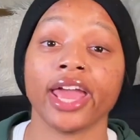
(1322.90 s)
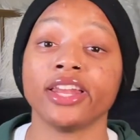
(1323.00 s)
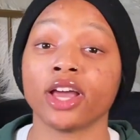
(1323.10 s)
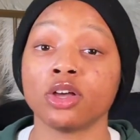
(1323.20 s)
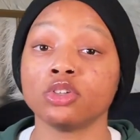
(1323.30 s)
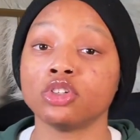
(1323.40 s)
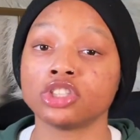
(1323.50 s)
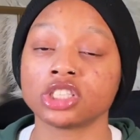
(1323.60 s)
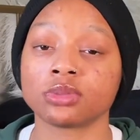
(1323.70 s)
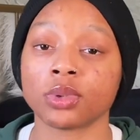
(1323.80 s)
and now you're
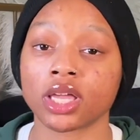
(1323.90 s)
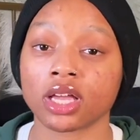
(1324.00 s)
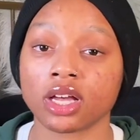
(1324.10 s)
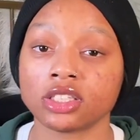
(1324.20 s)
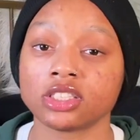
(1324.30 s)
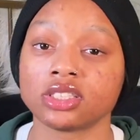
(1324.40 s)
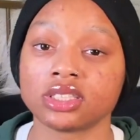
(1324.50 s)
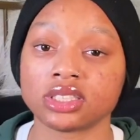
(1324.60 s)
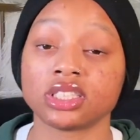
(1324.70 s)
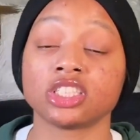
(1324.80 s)
just making conscious
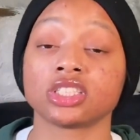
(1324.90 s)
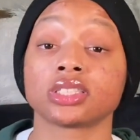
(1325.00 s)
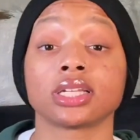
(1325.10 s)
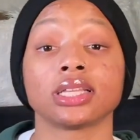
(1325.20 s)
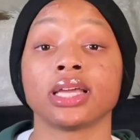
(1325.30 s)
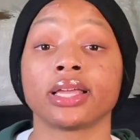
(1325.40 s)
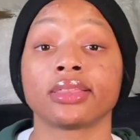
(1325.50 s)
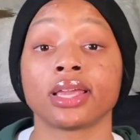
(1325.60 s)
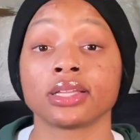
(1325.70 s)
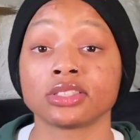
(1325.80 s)
decisions to let
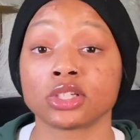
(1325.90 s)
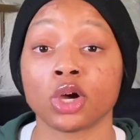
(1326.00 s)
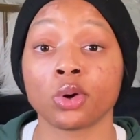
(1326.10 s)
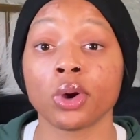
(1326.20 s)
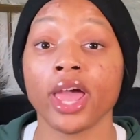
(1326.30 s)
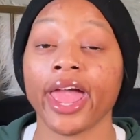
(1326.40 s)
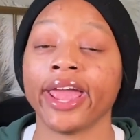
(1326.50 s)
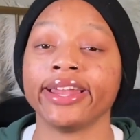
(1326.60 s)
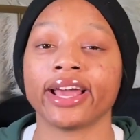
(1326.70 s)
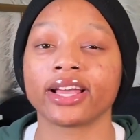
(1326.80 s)
things go
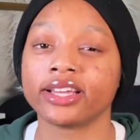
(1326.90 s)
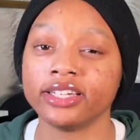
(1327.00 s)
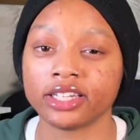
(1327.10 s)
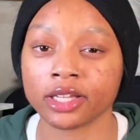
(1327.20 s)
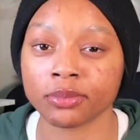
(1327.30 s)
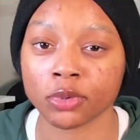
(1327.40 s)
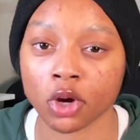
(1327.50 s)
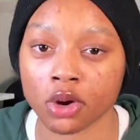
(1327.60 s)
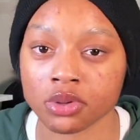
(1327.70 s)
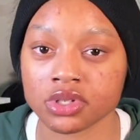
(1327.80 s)
and not condemn your
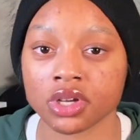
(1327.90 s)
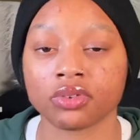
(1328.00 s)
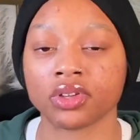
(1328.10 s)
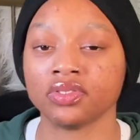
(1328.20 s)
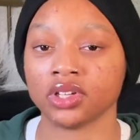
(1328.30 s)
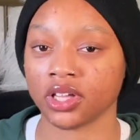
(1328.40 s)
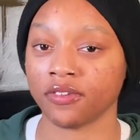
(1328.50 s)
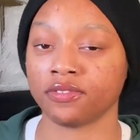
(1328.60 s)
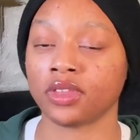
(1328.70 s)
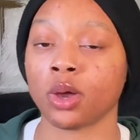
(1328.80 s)
old self, even
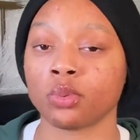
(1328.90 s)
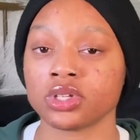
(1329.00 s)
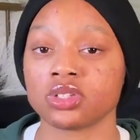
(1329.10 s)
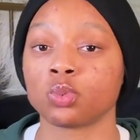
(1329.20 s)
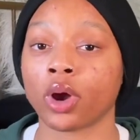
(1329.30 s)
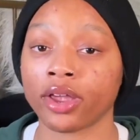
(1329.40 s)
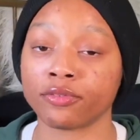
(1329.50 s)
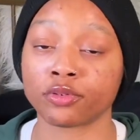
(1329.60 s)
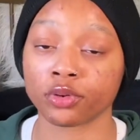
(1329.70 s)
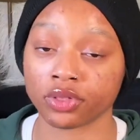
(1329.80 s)
if that was right
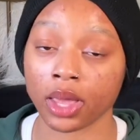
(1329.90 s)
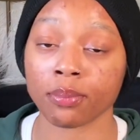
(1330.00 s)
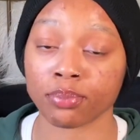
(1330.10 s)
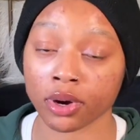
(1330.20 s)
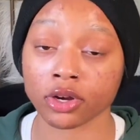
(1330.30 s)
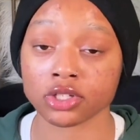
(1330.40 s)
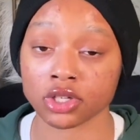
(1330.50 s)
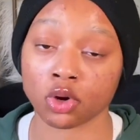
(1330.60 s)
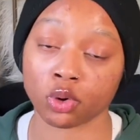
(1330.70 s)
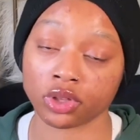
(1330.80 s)
for that person
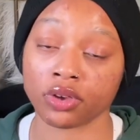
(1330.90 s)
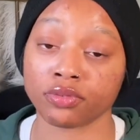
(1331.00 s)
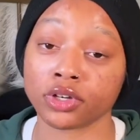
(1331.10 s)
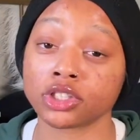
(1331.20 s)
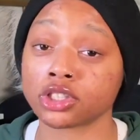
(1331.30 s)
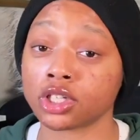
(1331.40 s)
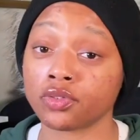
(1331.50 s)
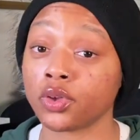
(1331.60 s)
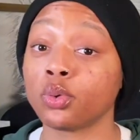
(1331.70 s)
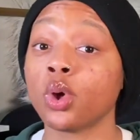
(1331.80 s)
or that version
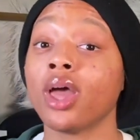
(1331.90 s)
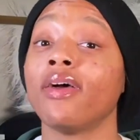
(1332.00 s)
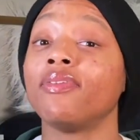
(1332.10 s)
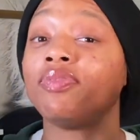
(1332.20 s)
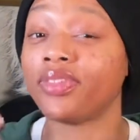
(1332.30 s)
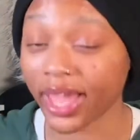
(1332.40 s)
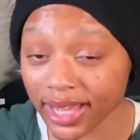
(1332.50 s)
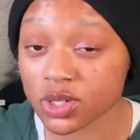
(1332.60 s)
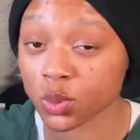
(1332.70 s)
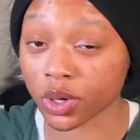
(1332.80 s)
of you.
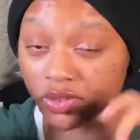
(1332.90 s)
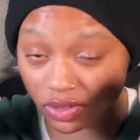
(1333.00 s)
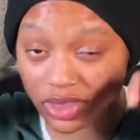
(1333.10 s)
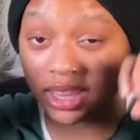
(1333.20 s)
That's what